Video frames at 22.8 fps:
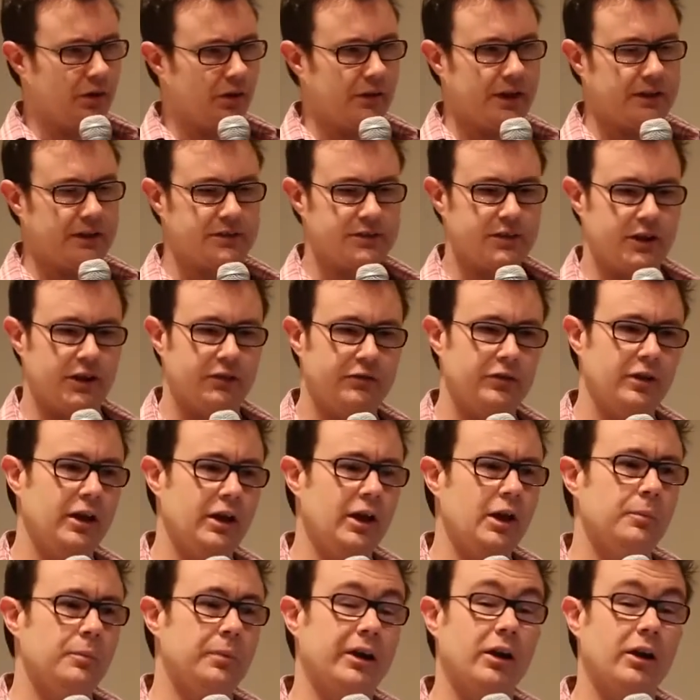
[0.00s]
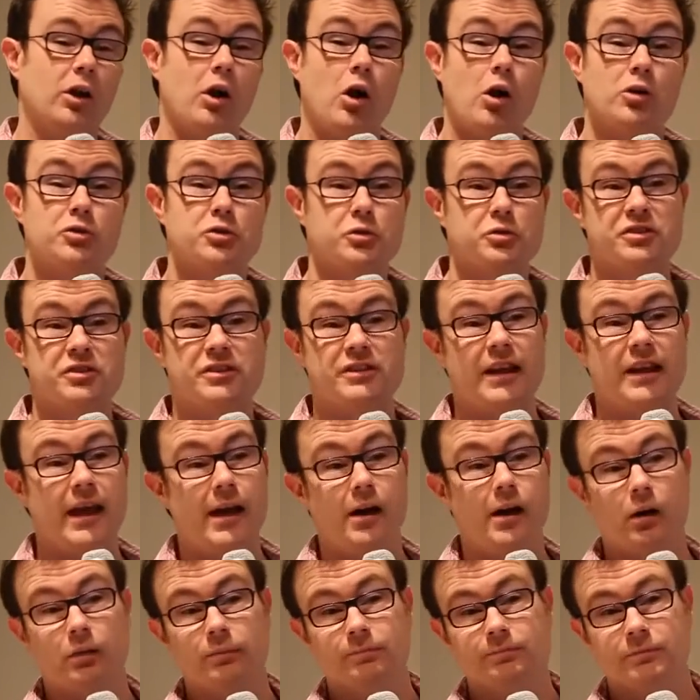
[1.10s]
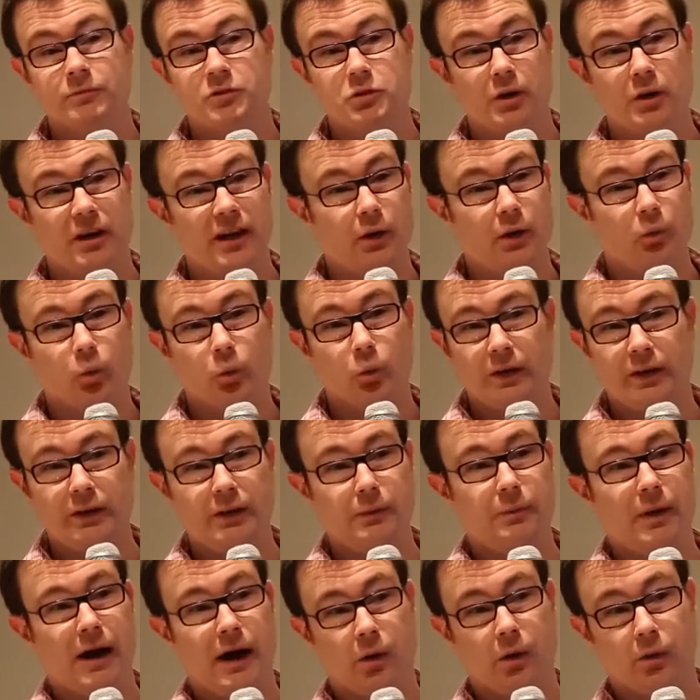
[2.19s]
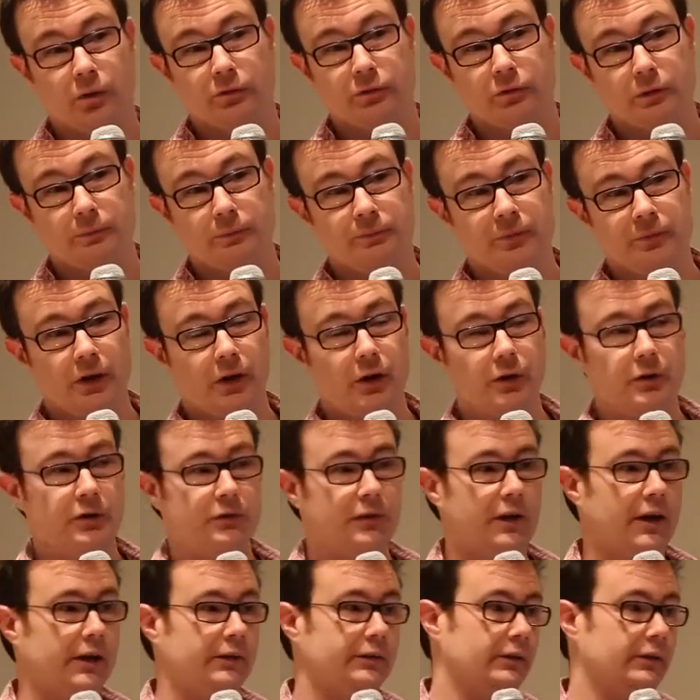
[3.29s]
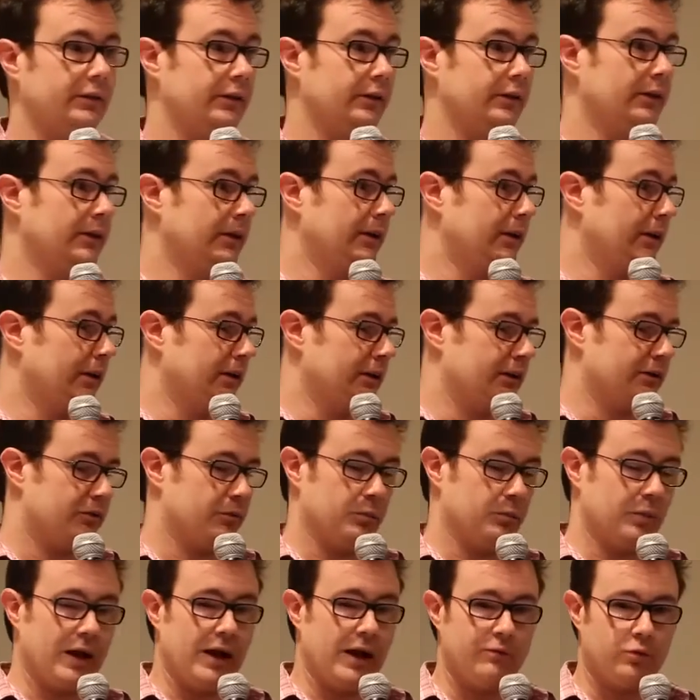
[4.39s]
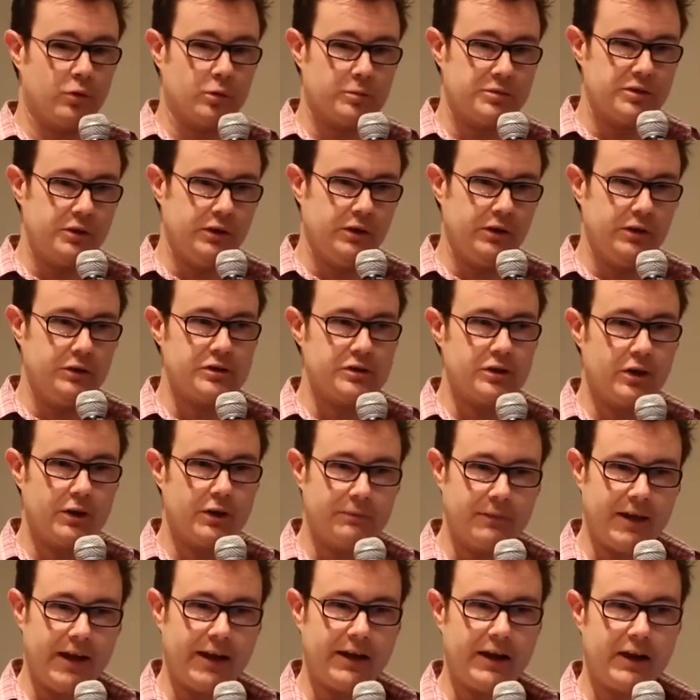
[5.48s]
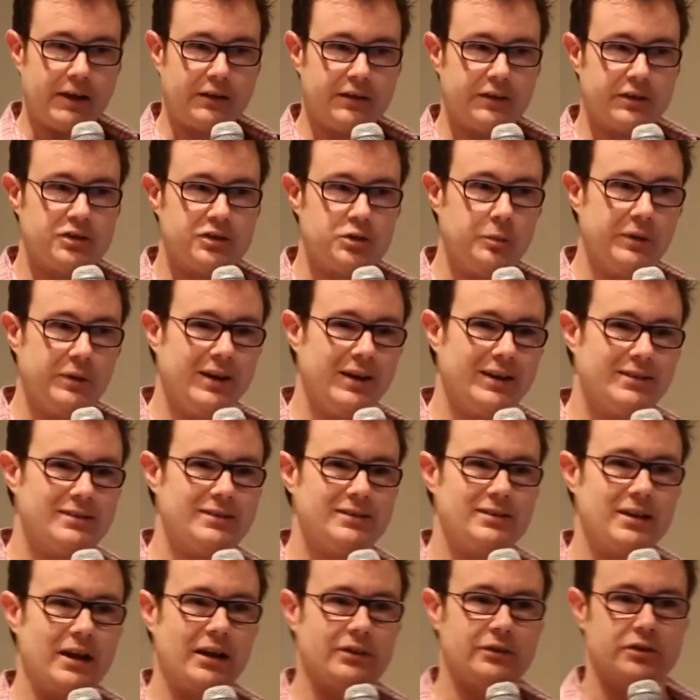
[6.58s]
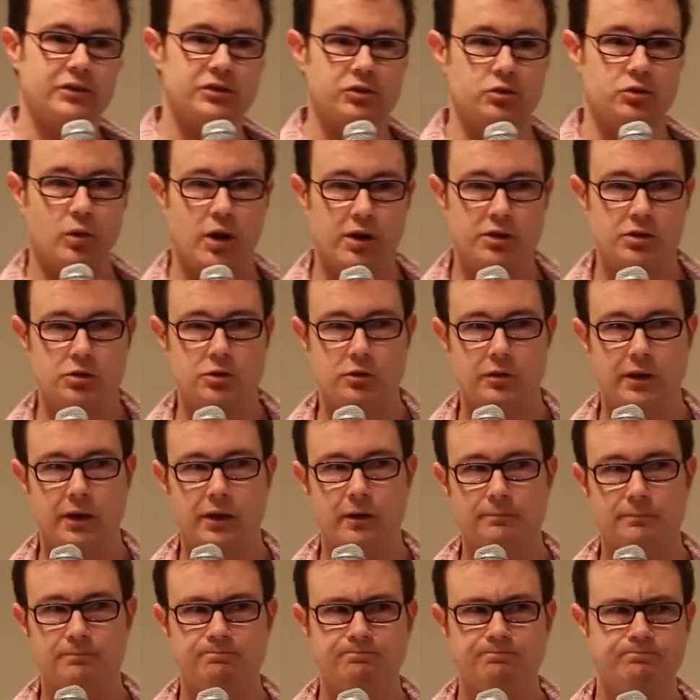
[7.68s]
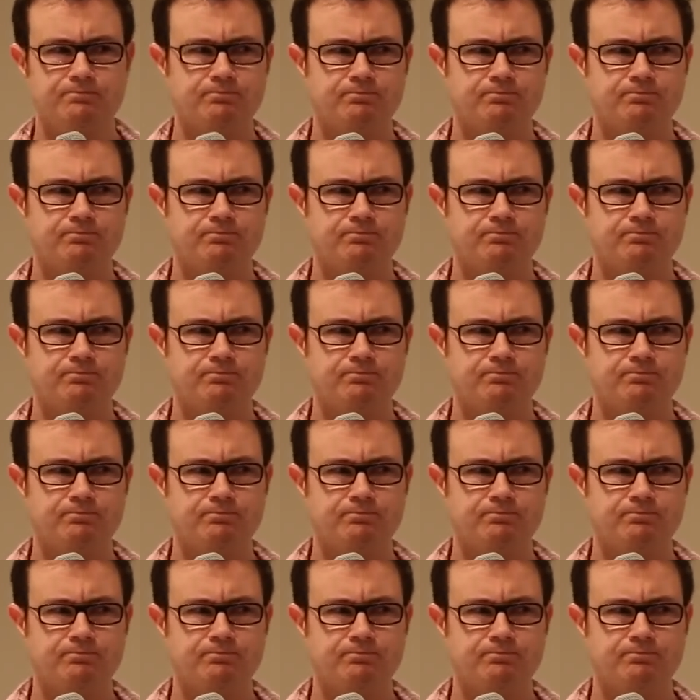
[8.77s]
and all that stuff. But it can also scale, so it can get really powerful. You know, you've got the different platforms you can use it on, that kind of thing. So because it's got the structure there,